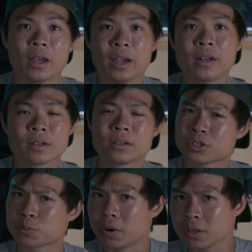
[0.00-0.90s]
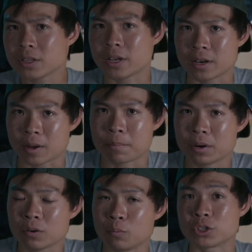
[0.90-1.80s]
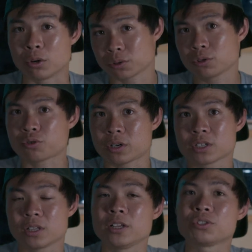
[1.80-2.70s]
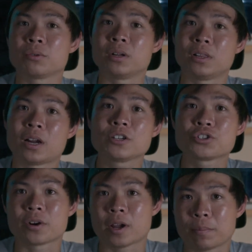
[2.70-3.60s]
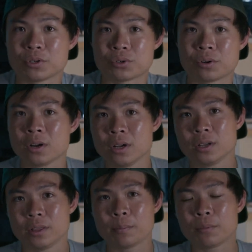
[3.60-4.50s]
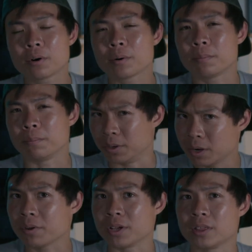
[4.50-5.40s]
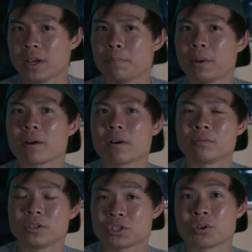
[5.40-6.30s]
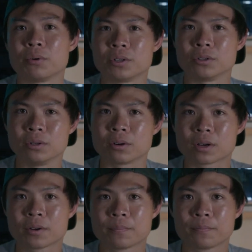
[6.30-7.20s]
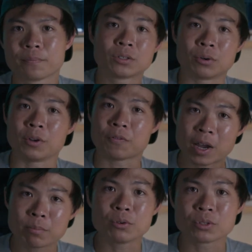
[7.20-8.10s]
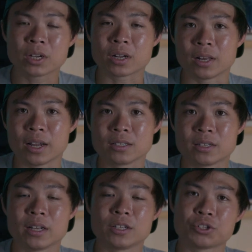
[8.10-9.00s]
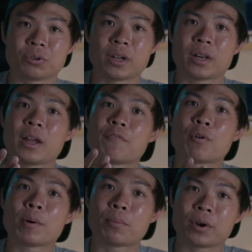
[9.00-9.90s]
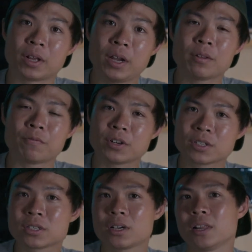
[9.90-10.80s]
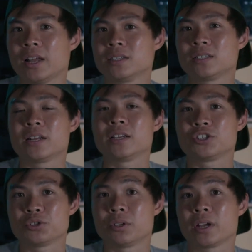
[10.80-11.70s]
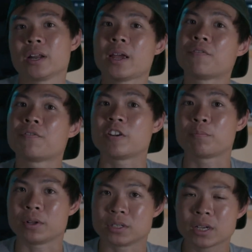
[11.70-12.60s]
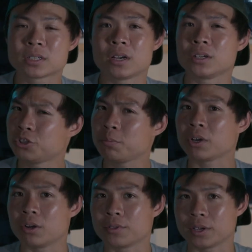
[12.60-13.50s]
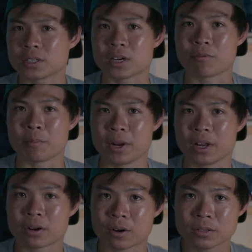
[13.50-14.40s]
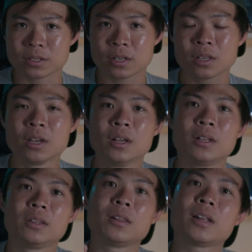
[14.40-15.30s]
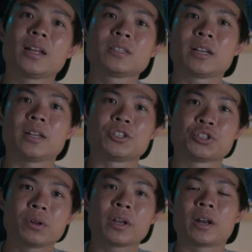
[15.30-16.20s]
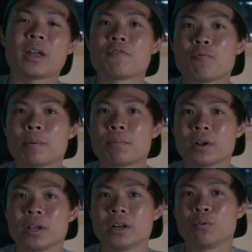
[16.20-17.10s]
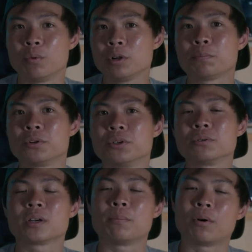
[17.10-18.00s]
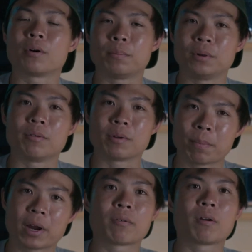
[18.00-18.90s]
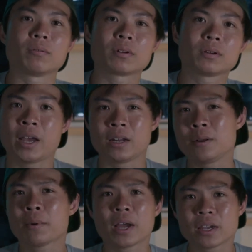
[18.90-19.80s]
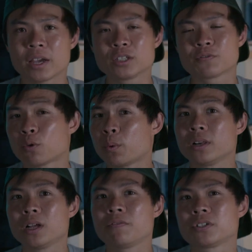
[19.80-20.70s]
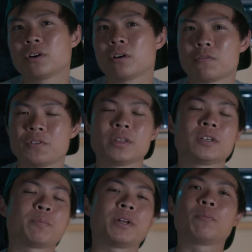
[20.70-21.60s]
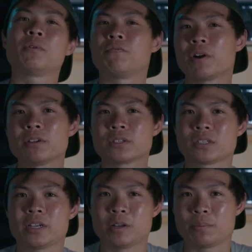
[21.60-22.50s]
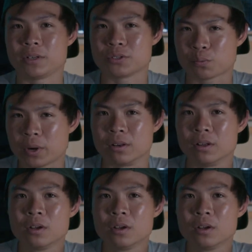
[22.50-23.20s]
And the smaller that number, which also translates to a larger aperture, the more blurry that background is going to look. So if I'm using a lens that is shooting at f1.8 versus a lens that is shooting at f5.6, assuming all things are remaining constant, the lens that is shooting at f1.8 will produce a more blurry background. And in my case, for wildlife photography, this may not be very sustainable as well.